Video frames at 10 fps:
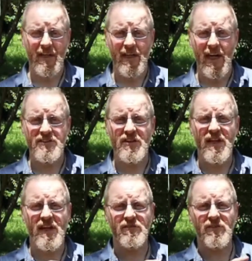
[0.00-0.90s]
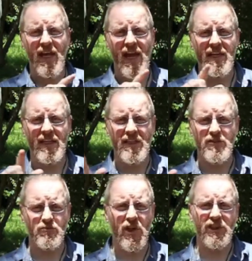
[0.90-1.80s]
and so they're heading
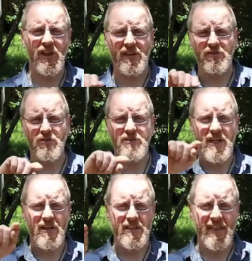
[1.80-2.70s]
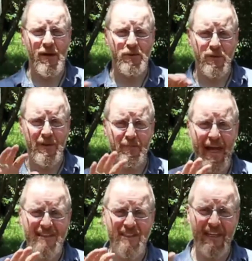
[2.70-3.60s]
into Russia, and of course they're going down between the
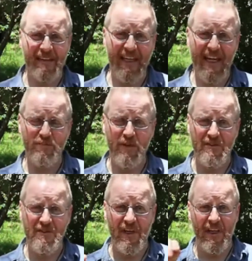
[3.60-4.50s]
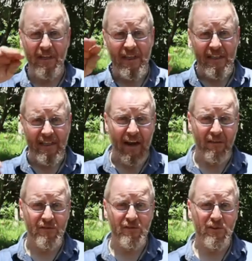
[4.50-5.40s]
Black Sea and the Caspian Sea,
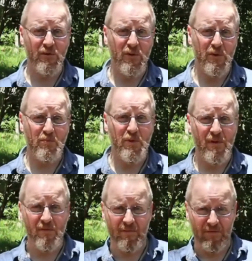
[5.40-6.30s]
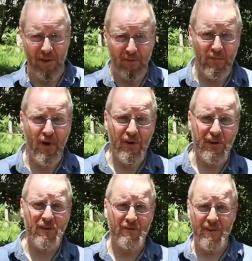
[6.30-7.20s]
down towards
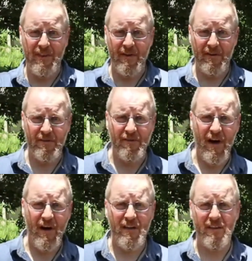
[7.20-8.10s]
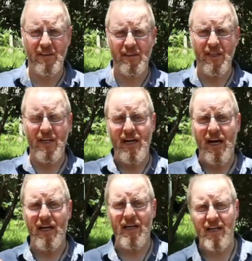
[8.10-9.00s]
Persia, what's now Iraq,
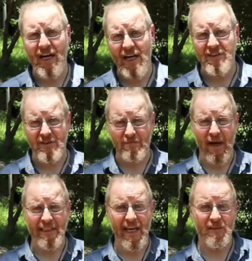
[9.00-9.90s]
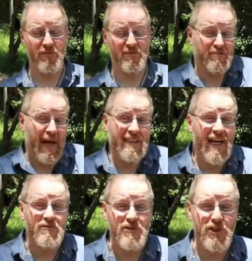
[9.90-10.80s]
and to Baghdad.
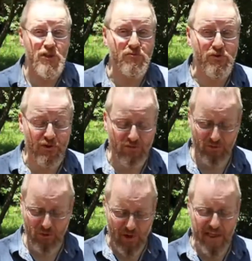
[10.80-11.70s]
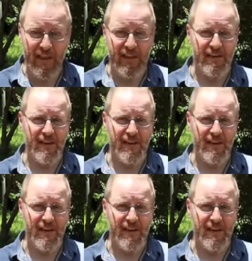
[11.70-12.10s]
Baghdad was a huge trading